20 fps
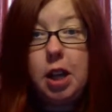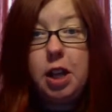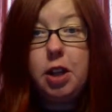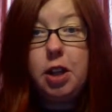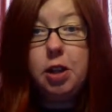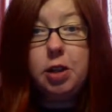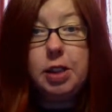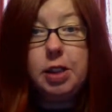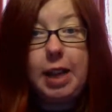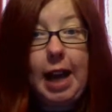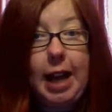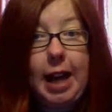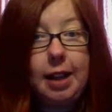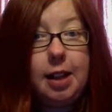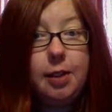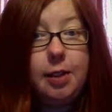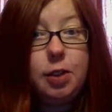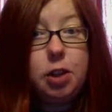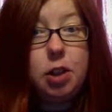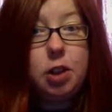There's cat
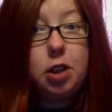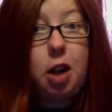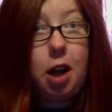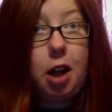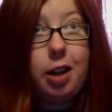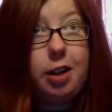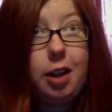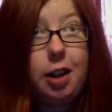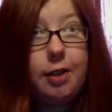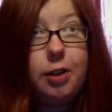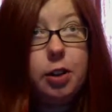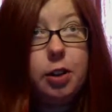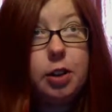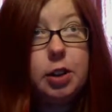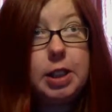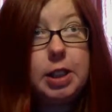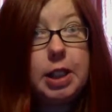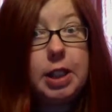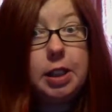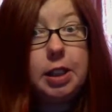lovers, dog
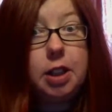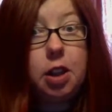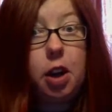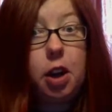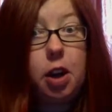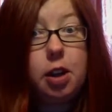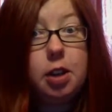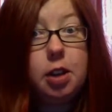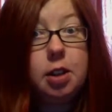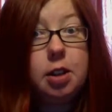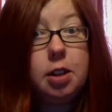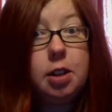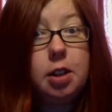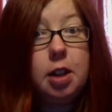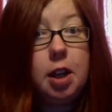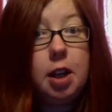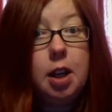lovers, in the garden,